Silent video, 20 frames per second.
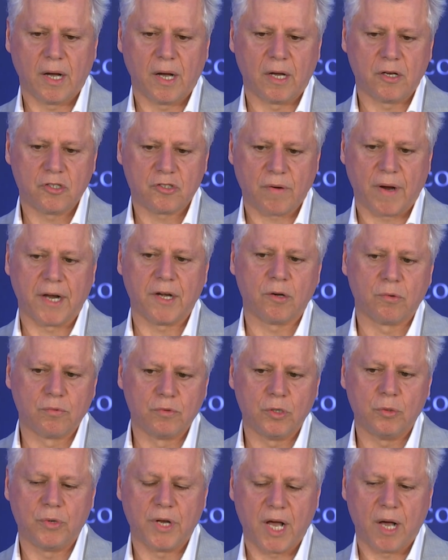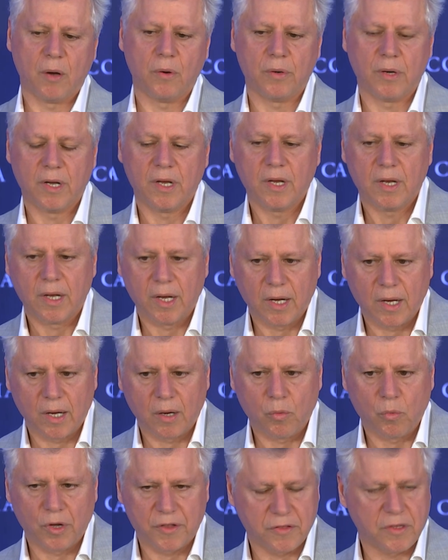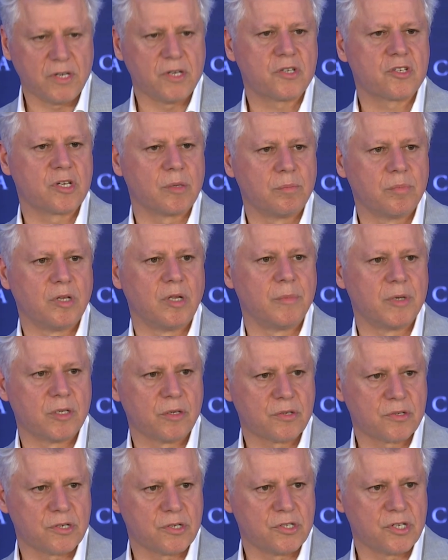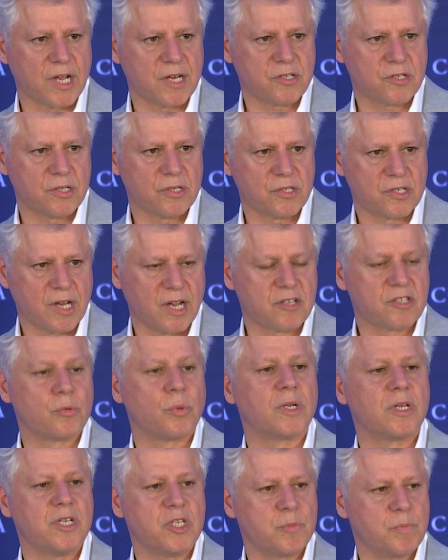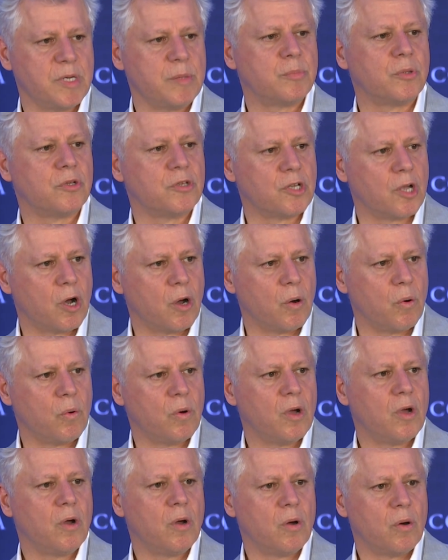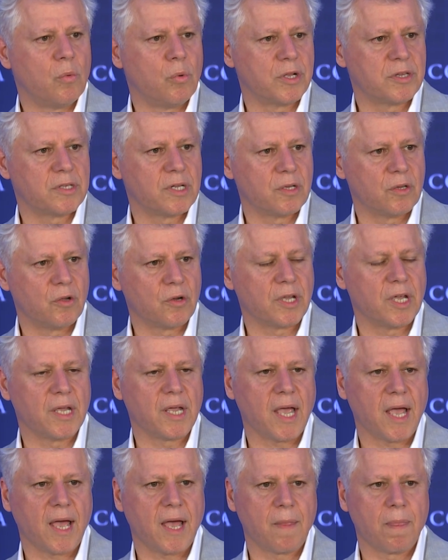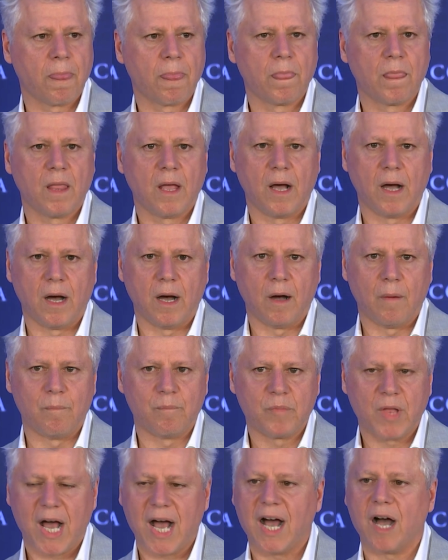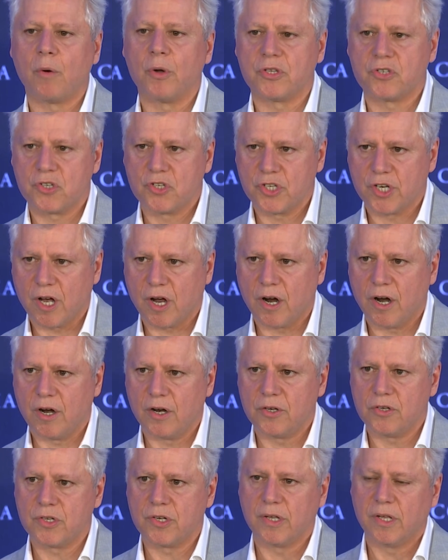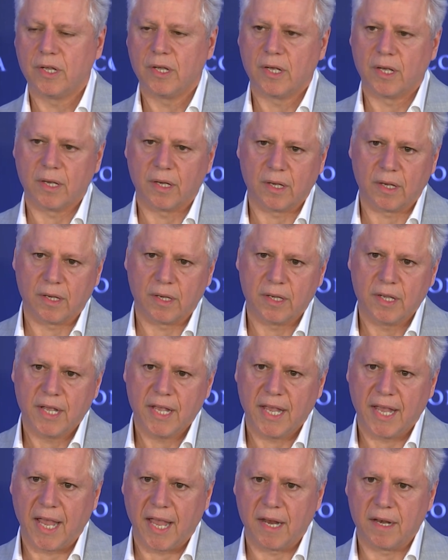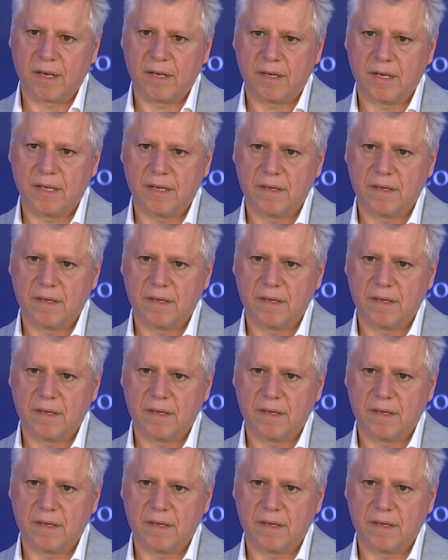trying to root out what these subliminal suggestions are, so at least people know what they're looking at, how it's charged, and